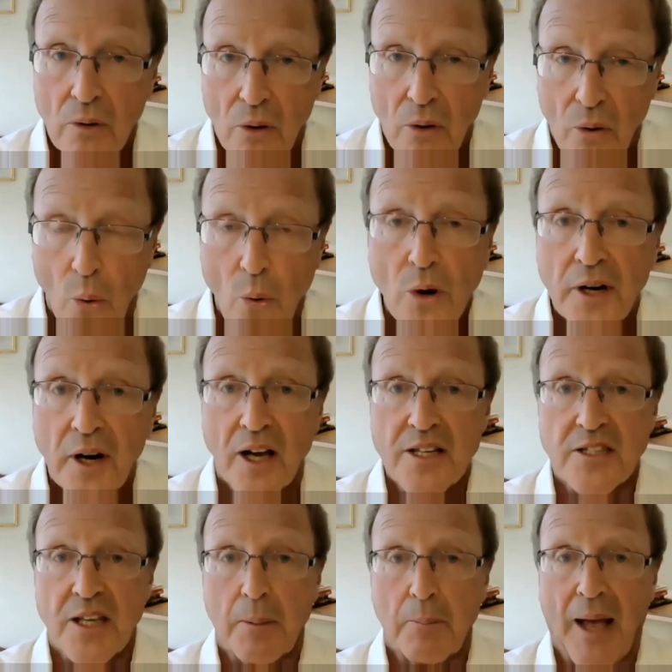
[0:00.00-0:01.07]

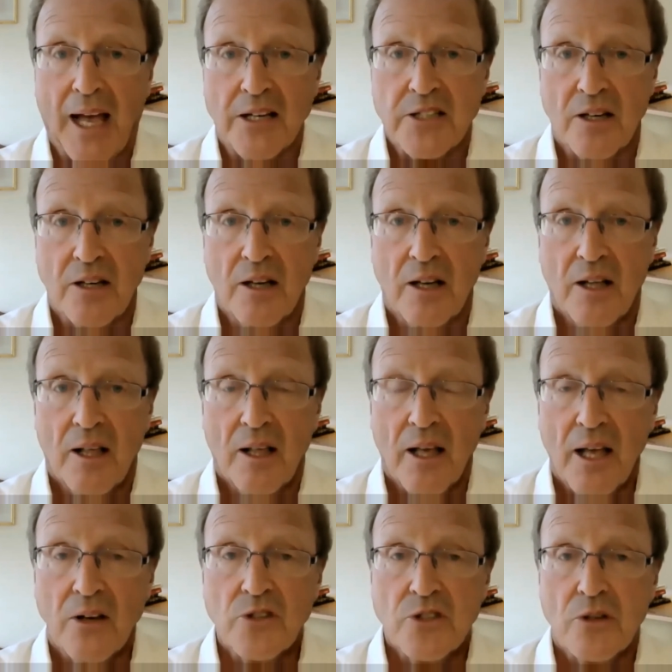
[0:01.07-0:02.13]
organizing matter
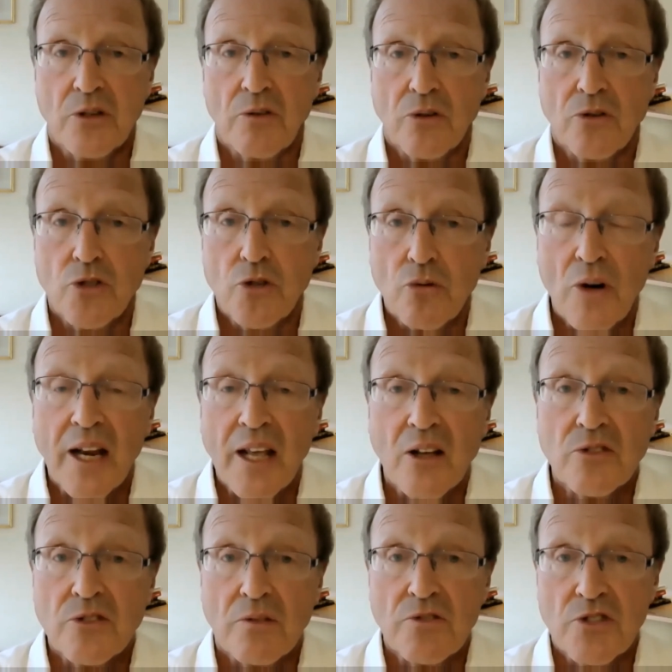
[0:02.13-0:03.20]
into the
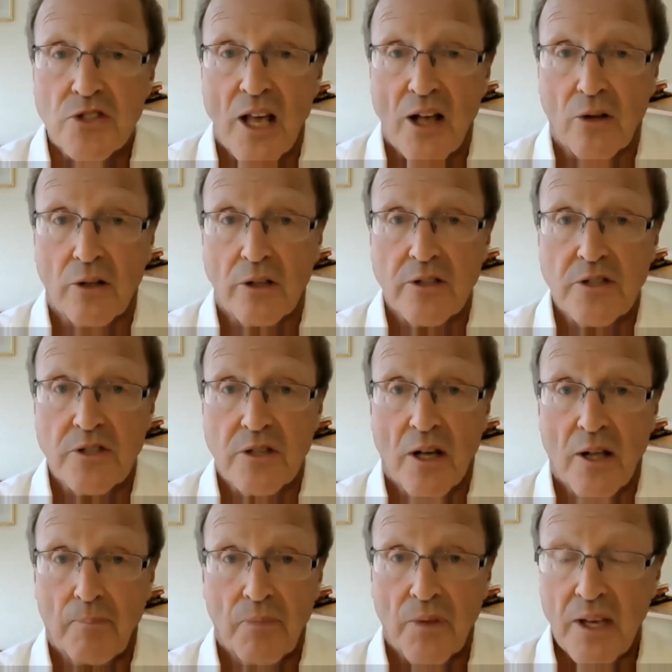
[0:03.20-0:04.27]
trillions of cells,
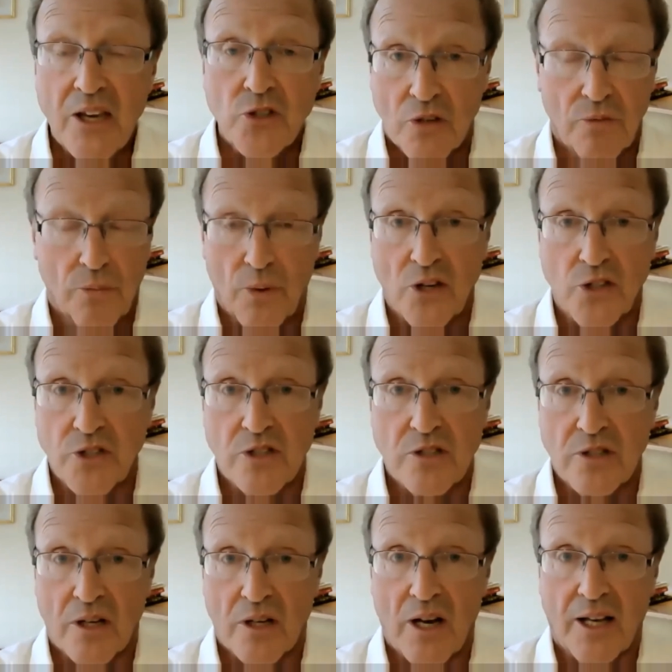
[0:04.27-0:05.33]
each of which
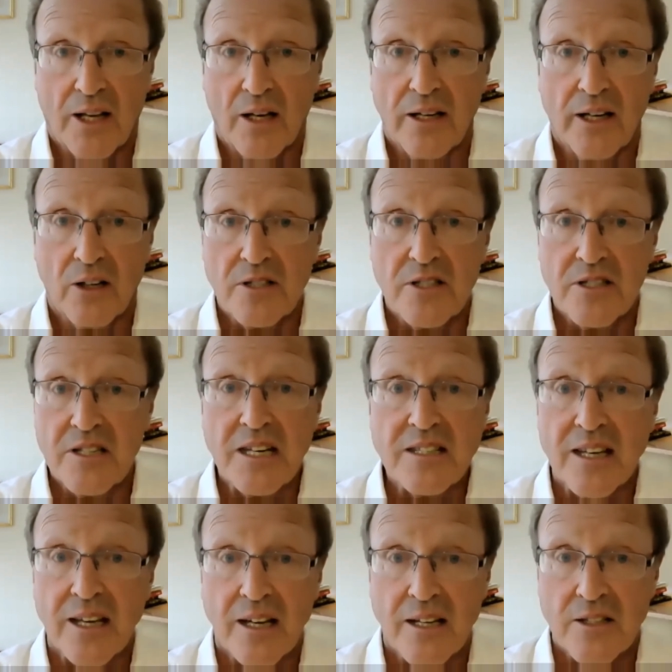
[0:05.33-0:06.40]
is like a little
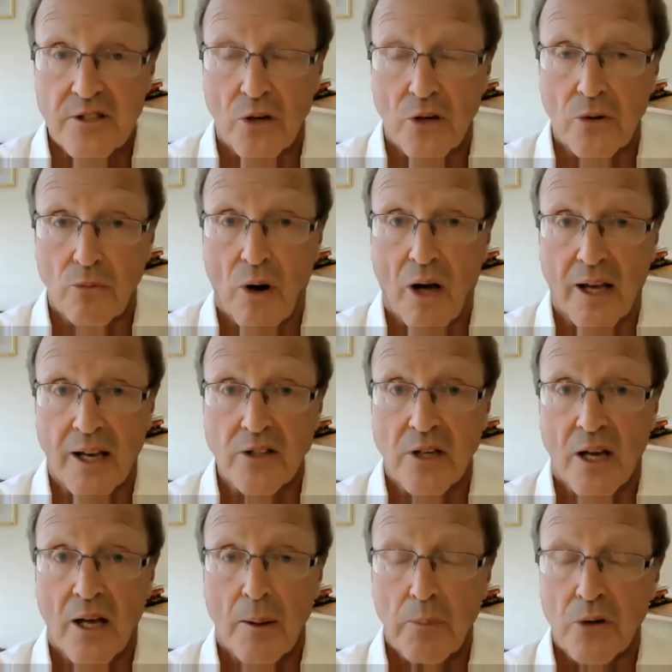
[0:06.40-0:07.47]
city in its own right,
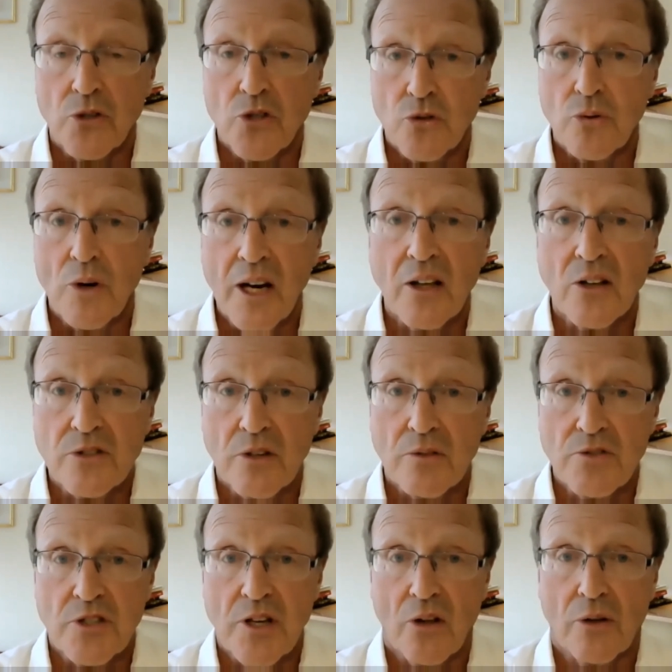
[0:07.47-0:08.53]
but trillions of
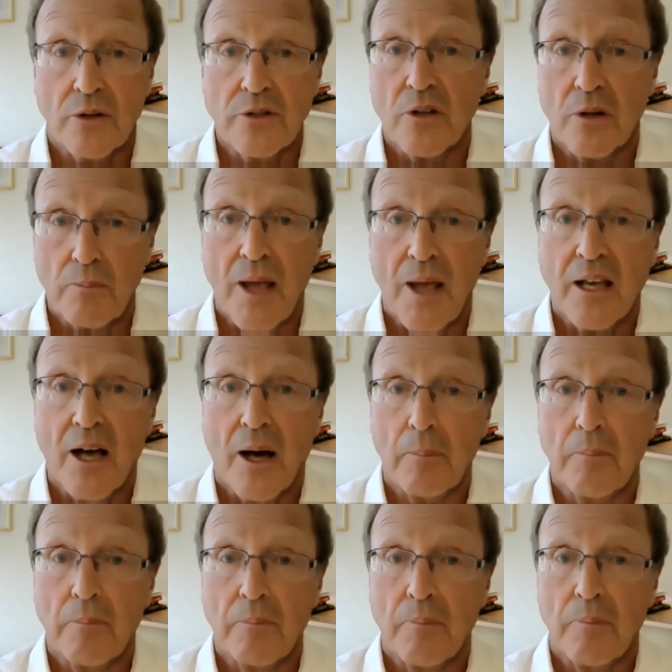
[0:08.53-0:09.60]
cells that make
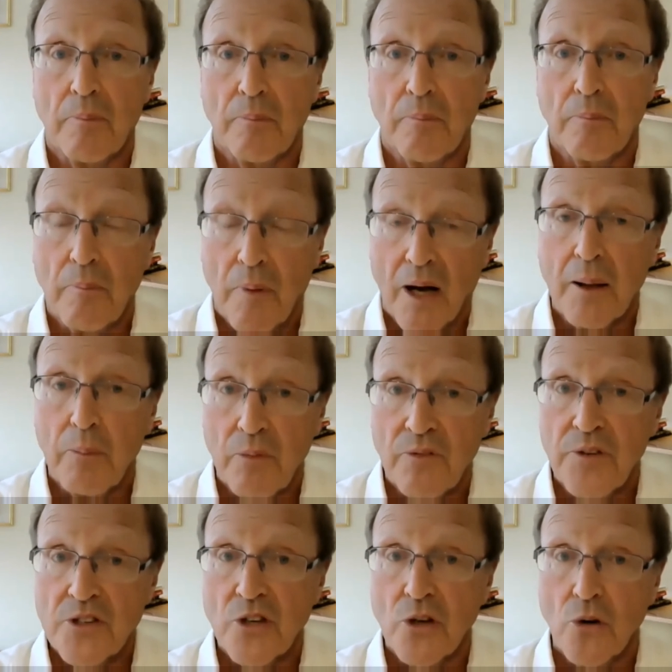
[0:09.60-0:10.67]
up my
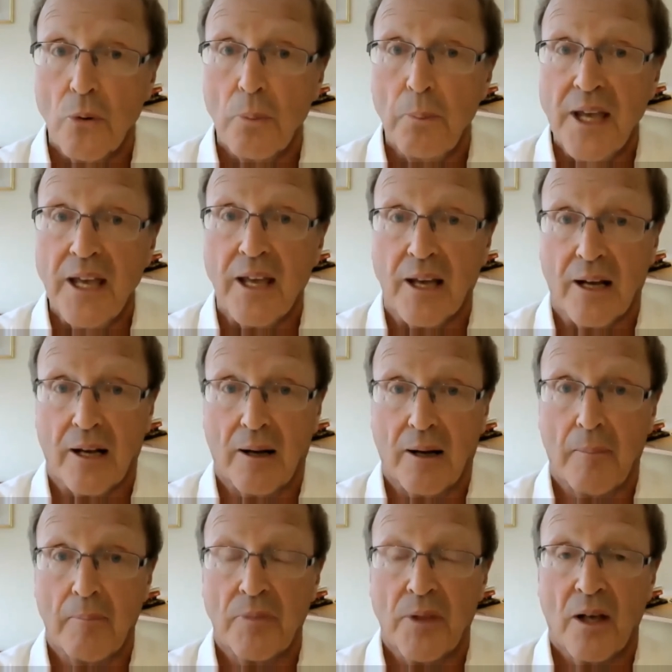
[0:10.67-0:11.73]
physical being.
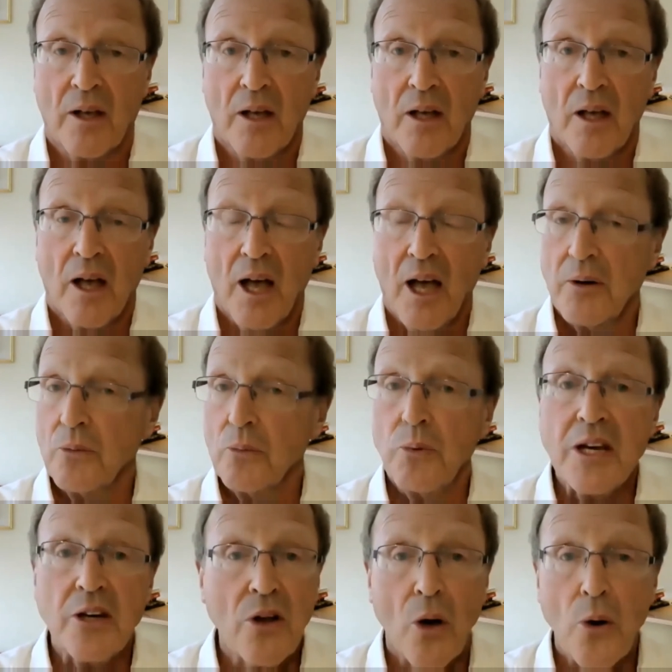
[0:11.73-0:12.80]
And
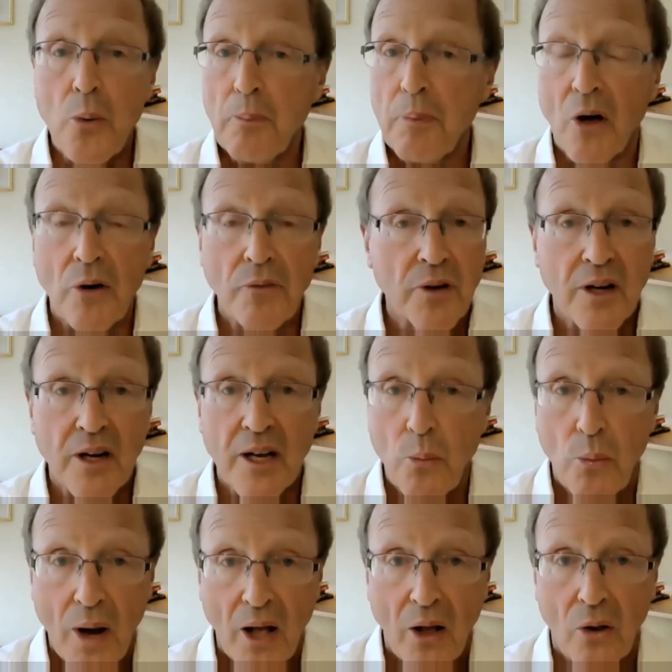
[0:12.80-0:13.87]
we know perfectly
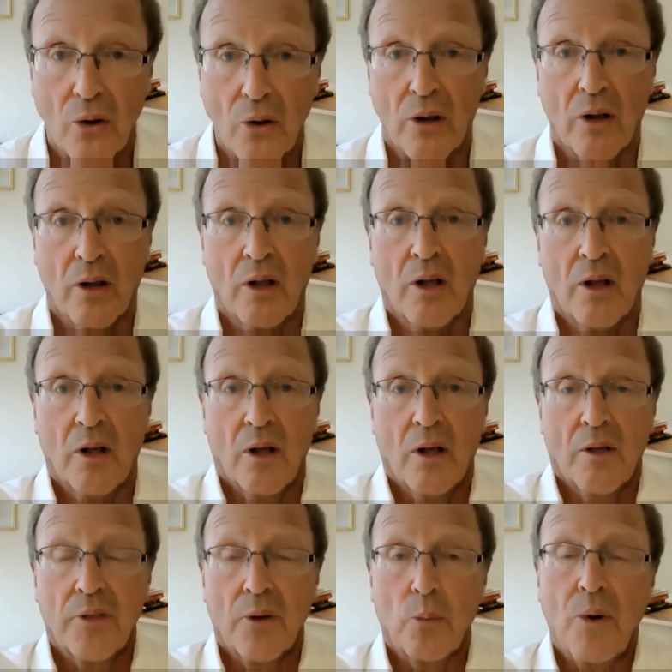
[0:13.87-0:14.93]
well
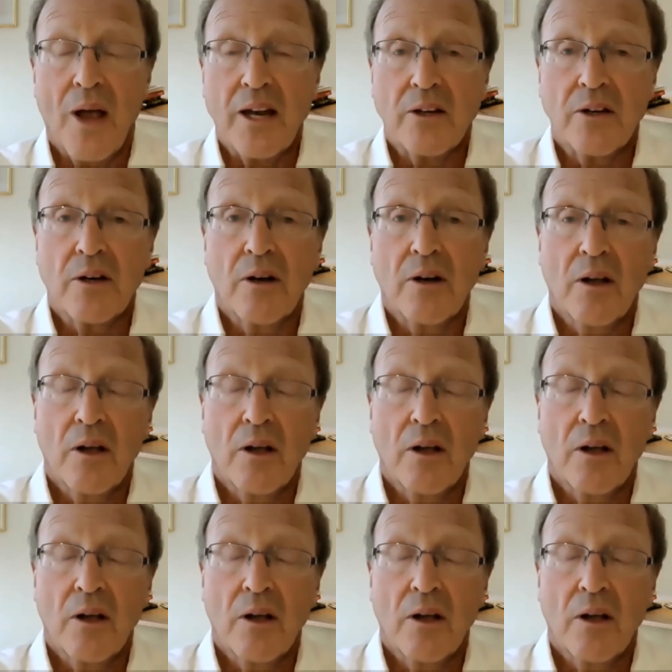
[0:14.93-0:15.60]
that when